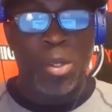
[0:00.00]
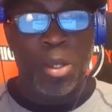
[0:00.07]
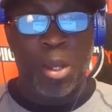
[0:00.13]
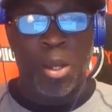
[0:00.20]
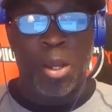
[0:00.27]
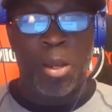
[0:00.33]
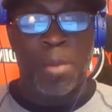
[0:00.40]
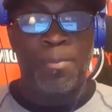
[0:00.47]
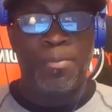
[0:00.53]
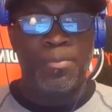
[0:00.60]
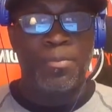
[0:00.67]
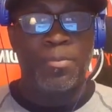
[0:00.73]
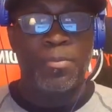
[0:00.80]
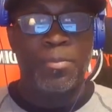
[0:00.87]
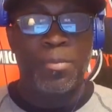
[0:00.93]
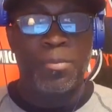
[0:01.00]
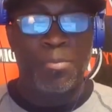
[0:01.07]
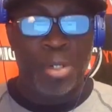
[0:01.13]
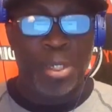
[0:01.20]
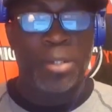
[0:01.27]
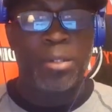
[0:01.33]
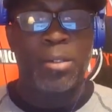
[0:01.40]
Um,
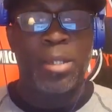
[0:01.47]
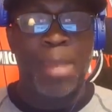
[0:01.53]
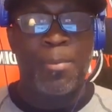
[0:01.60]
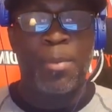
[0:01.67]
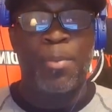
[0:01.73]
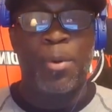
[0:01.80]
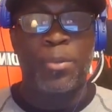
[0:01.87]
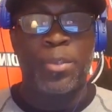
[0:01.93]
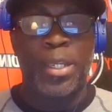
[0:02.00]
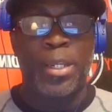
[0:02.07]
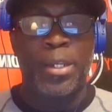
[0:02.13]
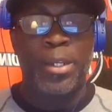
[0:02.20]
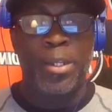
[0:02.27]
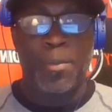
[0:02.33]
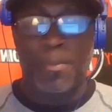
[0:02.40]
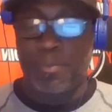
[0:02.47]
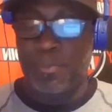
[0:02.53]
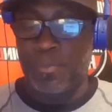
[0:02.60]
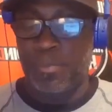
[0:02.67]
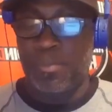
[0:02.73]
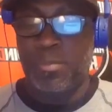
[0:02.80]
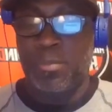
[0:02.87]
but happy birthday to them.
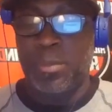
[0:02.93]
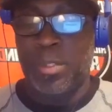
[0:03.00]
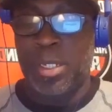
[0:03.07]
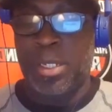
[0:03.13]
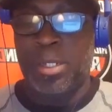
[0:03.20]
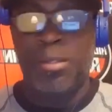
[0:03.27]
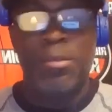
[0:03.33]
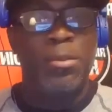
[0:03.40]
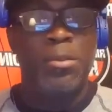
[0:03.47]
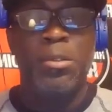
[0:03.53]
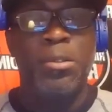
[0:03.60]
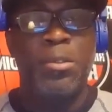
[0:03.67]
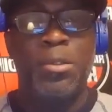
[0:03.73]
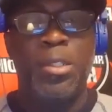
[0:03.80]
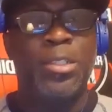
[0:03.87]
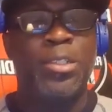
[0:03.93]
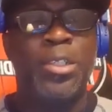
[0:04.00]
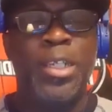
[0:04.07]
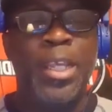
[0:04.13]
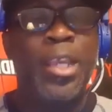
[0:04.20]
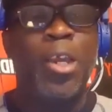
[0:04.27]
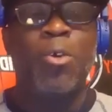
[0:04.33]
And it's
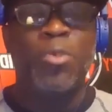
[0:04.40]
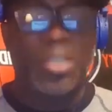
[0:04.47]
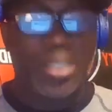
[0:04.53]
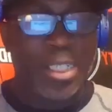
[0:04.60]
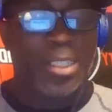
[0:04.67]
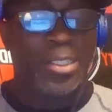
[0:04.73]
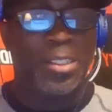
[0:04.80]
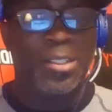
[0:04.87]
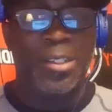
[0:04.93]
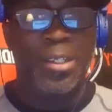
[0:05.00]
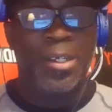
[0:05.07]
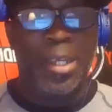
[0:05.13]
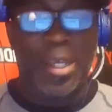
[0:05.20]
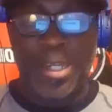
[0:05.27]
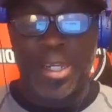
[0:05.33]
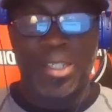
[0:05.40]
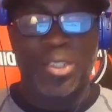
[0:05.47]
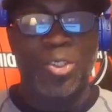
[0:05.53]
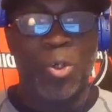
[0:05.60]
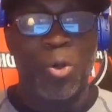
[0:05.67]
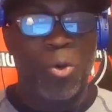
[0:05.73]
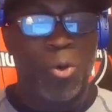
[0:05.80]
Leo season. And there's
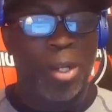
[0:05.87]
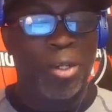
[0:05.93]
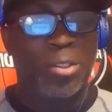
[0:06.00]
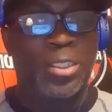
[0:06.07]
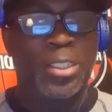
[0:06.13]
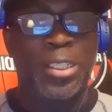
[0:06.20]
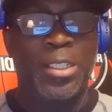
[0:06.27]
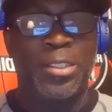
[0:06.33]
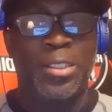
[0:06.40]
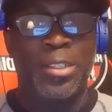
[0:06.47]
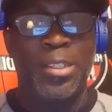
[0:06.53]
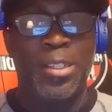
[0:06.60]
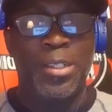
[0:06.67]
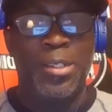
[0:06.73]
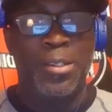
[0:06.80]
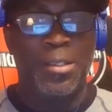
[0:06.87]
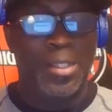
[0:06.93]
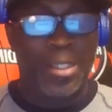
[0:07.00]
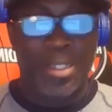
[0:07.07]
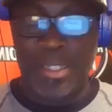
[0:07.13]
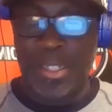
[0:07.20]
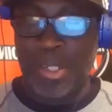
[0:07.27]
no greater season
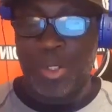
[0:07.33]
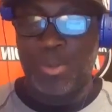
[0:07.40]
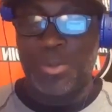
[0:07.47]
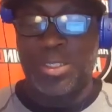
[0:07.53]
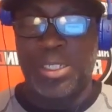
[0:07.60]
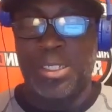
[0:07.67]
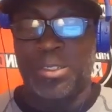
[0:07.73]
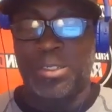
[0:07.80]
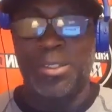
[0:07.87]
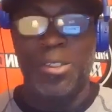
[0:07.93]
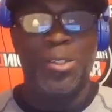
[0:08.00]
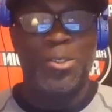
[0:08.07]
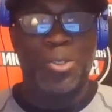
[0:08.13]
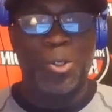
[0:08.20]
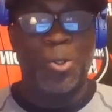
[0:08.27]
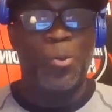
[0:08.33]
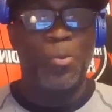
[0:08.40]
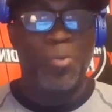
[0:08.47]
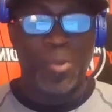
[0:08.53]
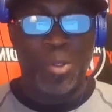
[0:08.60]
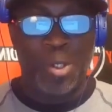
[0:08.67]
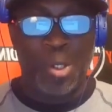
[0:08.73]
than Leo season. So
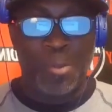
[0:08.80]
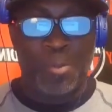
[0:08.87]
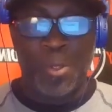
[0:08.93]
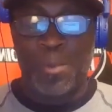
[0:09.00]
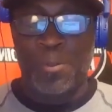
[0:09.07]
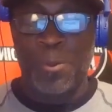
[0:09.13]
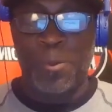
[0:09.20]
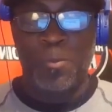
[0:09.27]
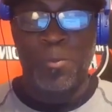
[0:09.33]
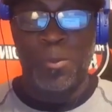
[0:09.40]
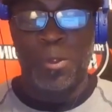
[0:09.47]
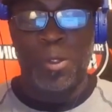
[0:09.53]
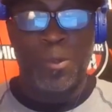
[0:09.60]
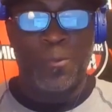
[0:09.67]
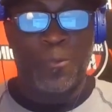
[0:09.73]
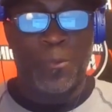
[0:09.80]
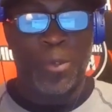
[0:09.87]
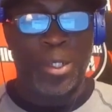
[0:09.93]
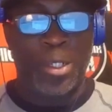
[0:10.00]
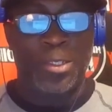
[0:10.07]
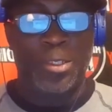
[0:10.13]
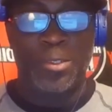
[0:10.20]
good people, good
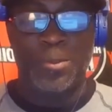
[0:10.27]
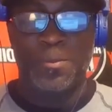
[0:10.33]
friends.